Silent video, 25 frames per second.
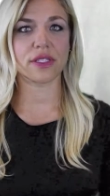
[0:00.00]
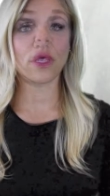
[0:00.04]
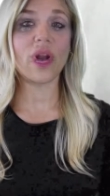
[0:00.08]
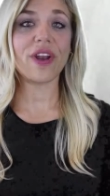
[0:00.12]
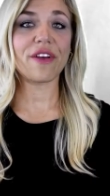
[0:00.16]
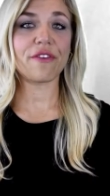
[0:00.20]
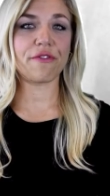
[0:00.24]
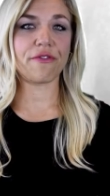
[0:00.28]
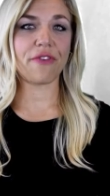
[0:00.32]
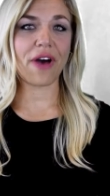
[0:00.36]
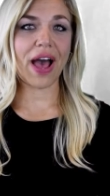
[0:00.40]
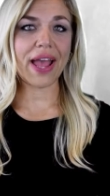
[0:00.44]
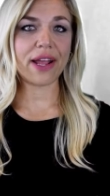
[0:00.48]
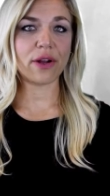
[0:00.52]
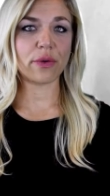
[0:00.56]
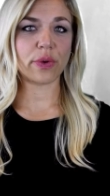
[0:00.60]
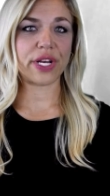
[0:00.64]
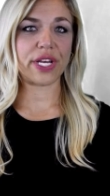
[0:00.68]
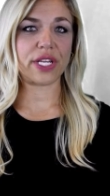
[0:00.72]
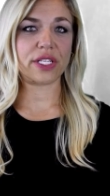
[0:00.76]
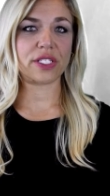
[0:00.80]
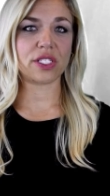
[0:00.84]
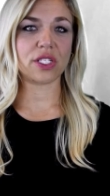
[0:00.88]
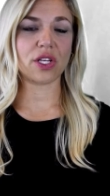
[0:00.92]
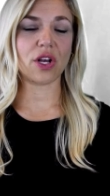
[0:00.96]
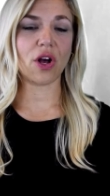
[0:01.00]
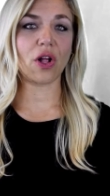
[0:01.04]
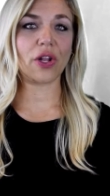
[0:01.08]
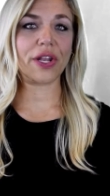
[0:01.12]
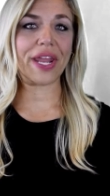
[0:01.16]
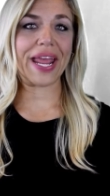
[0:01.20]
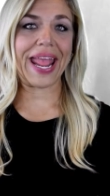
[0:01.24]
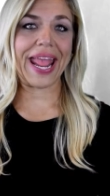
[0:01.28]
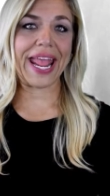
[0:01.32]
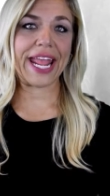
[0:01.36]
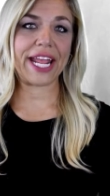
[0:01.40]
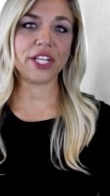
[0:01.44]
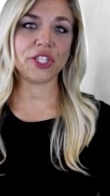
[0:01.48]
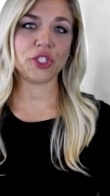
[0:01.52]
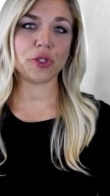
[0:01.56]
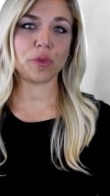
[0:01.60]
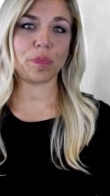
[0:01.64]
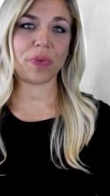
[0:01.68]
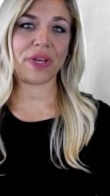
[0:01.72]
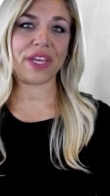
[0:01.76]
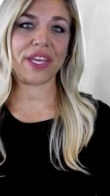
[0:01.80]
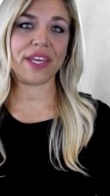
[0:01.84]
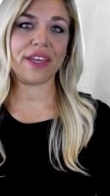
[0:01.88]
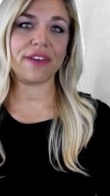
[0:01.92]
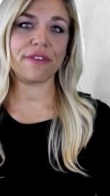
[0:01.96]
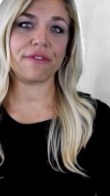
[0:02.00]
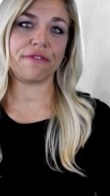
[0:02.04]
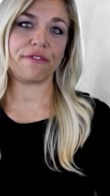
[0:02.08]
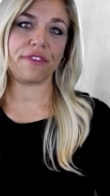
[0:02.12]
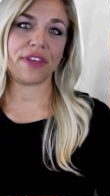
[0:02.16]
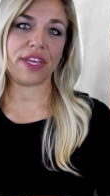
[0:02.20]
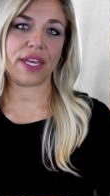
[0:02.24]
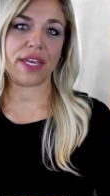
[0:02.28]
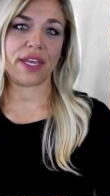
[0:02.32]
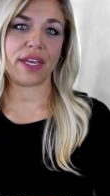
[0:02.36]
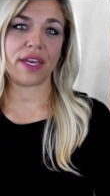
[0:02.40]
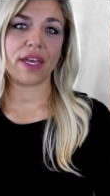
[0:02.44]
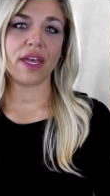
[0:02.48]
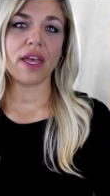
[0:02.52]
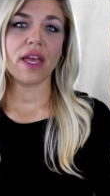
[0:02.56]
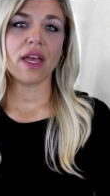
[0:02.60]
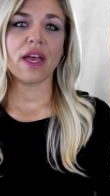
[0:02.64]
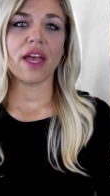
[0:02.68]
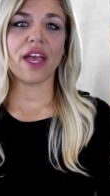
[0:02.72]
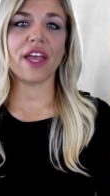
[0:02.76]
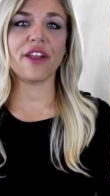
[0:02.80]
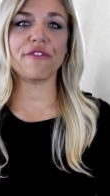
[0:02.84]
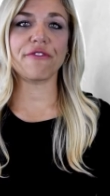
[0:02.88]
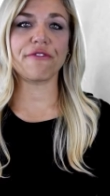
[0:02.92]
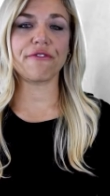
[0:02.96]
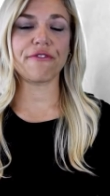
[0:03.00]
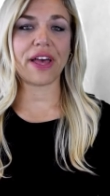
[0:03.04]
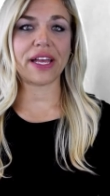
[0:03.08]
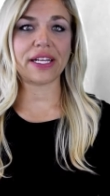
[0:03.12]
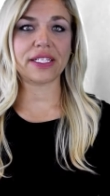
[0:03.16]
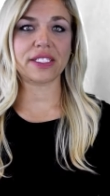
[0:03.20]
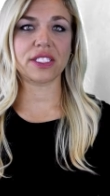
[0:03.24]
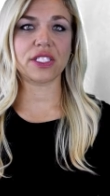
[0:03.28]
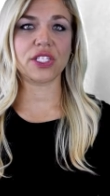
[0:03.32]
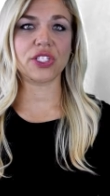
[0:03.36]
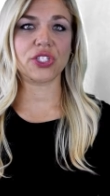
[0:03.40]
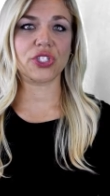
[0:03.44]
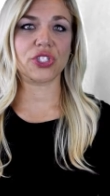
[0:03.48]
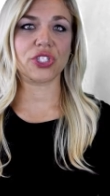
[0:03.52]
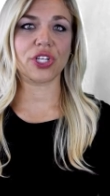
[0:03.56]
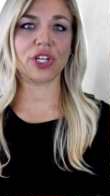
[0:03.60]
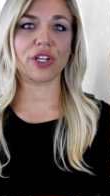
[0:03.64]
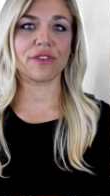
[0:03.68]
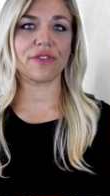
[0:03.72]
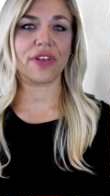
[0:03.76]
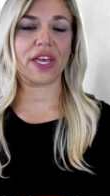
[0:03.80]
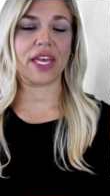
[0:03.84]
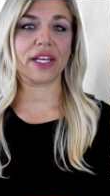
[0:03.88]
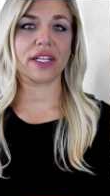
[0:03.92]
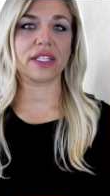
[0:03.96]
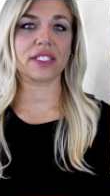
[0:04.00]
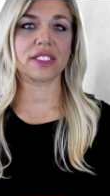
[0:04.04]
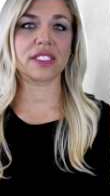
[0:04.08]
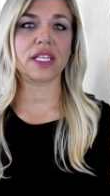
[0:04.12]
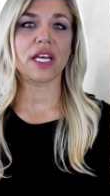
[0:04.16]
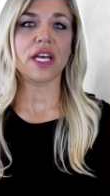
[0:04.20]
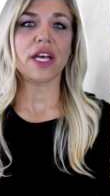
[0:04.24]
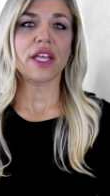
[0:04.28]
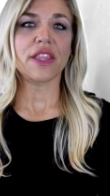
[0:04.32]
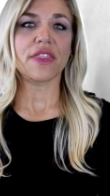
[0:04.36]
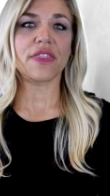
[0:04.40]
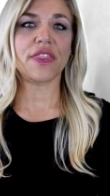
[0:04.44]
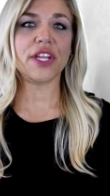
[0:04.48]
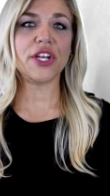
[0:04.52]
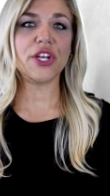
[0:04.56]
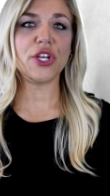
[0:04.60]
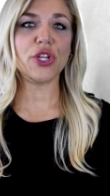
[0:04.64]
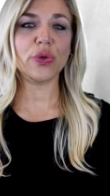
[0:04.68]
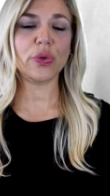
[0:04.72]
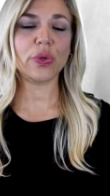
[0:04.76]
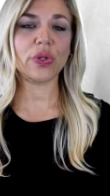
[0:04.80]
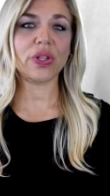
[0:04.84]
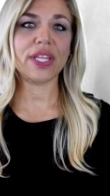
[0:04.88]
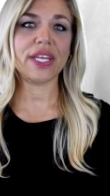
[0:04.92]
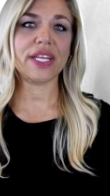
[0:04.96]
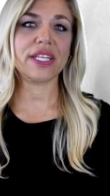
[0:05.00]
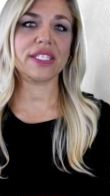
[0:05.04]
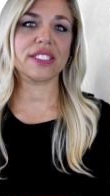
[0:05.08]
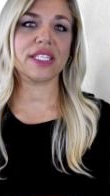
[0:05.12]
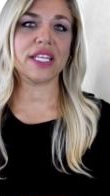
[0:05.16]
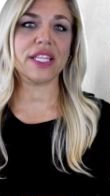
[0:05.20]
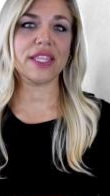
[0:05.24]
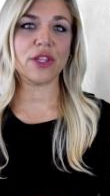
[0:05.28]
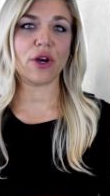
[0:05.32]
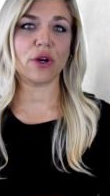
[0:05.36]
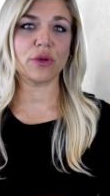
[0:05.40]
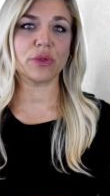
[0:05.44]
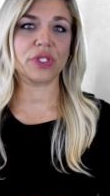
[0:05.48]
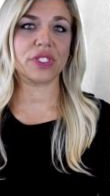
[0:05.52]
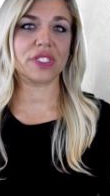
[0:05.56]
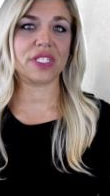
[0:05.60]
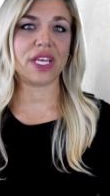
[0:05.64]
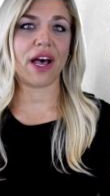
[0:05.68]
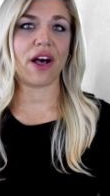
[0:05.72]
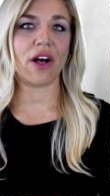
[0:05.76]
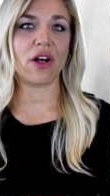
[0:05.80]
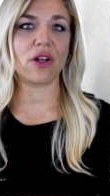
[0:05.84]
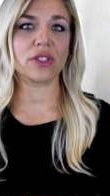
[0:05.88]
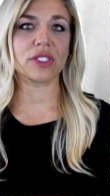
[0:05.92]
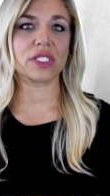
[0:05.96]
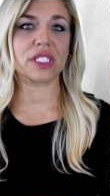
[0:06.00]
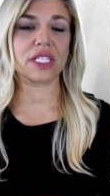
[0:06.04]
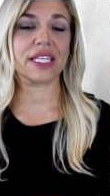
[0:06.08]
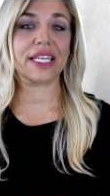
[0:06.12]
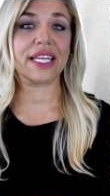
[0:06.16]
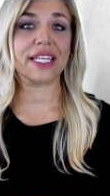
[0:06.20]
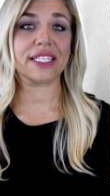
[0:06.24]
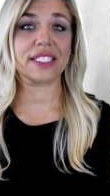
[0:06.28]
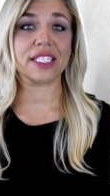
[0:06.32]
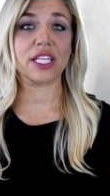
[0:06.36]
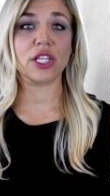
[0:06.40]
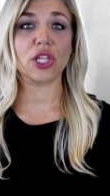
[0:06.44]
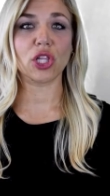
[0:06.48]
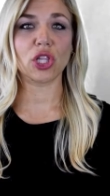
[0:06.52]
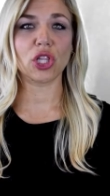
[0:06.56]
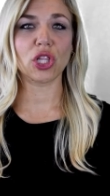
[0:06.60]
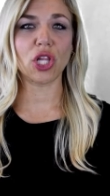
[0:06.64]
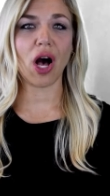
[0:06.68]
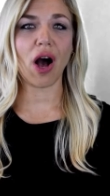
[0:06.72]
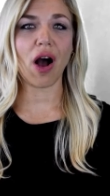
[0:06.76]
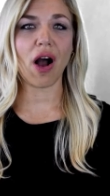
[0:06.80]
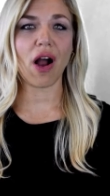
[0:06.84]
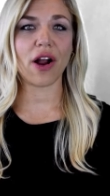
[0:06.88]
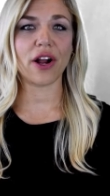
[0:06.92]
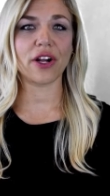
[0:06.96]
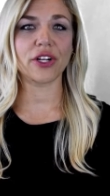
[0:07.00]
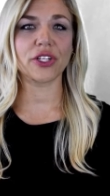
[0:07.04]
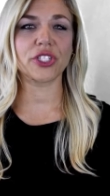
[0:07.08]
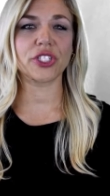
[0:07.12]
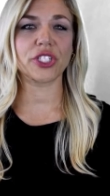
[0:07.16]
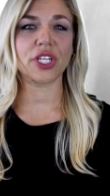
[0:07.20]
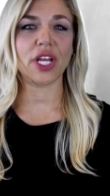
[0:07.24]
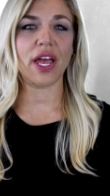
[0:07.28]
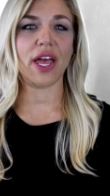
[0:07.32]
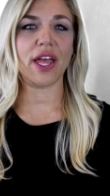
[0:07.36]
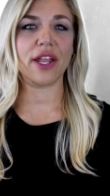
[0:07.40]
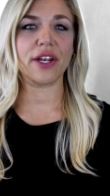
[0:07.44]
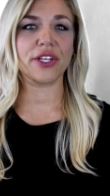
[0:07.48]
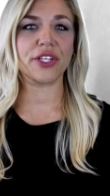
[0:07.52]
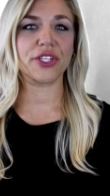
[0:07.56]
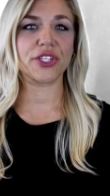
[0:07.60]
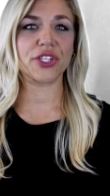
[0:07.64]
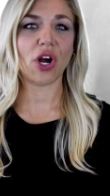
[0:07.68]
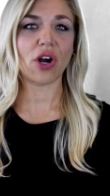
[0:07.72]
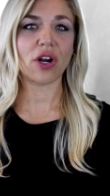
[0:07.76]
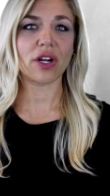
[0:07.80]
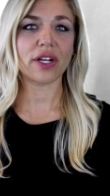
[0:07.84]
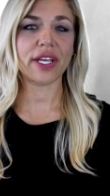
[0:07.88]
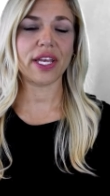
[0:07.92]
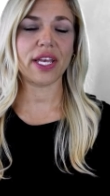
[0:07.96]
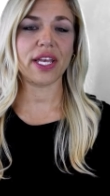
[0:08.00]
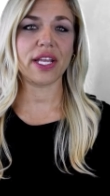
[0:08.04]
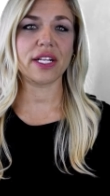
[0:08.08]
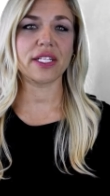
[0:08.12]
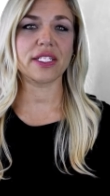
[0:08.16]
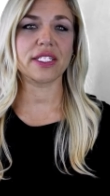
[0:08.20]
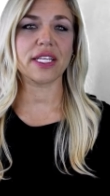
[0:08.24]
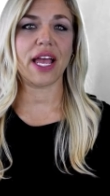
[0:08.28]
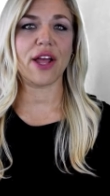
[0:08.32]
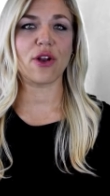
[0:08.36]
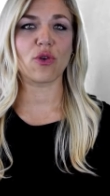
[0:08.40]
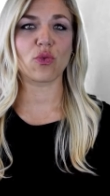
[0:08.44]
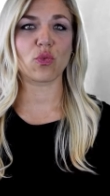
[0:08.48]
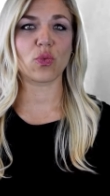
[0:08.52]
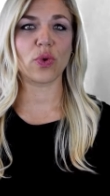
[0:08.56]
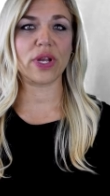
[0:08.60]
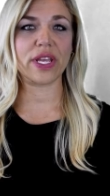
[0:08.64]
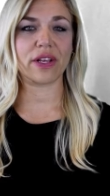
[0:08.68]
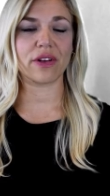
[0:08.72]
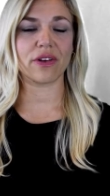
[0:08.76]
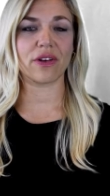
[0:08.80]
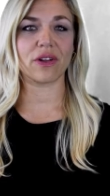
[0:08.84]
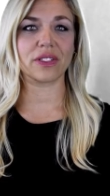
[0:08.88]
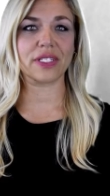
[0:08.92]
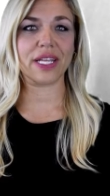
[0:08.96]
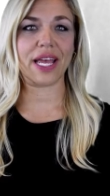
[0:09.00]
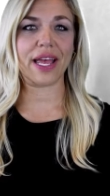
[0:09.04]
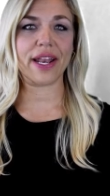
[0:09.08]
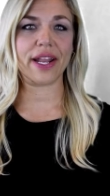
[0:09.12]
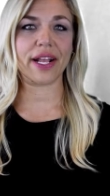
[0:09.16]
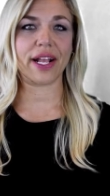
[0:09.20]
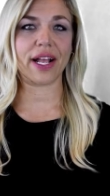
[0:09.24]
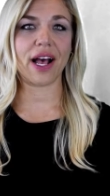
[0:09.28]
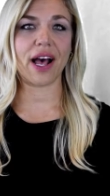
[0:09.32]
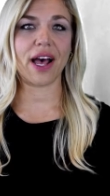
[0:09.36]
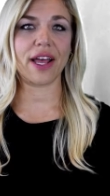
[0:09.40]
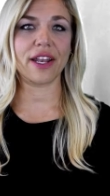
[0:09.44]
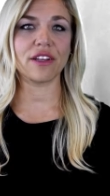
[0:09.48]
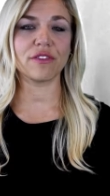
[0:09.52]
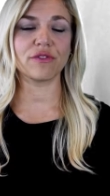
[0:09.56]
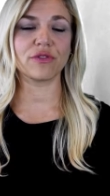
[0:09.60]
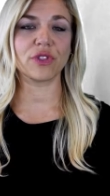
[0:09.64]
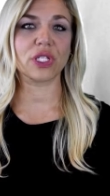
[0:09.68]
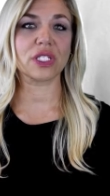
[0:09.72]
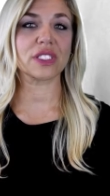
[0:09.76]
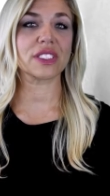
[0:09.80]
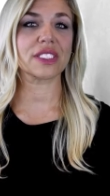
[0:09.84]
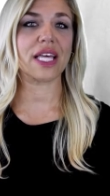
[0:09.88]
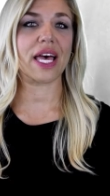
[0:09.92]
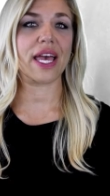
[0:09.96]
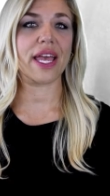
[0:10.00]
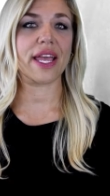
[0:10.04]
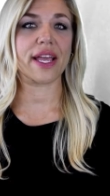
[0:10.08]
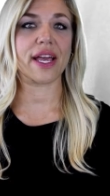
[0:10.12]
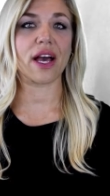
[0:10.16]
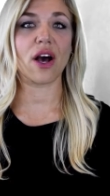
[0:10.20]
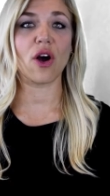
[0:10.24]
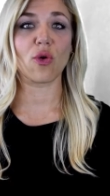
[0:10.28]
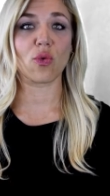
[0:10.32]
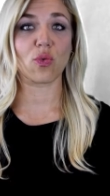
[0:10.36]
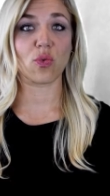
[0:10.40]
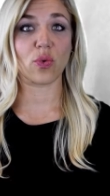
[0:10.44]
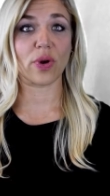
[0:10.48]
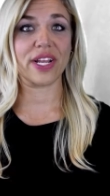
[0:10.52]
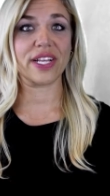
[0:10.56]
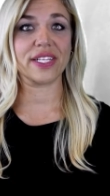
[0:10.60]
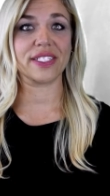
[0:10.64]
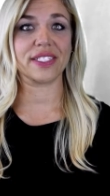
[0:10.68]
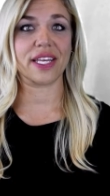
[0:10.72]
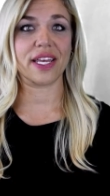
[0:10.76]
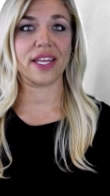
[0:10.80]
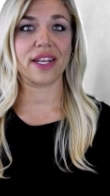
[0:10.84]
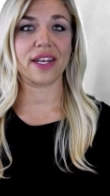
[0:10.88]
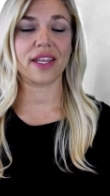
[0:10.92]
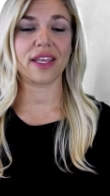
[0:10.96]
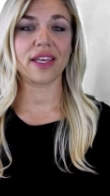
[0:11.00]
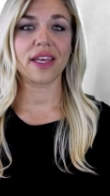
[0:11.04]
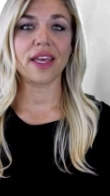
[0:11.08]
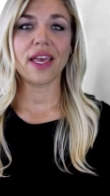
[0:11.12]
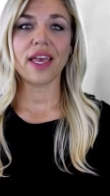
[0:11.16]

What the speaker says: When a virus called HPV infects the cervix, the nucleus in those cells gets enlarged and darkened and wrinkled, and it kind of looks like a raisin.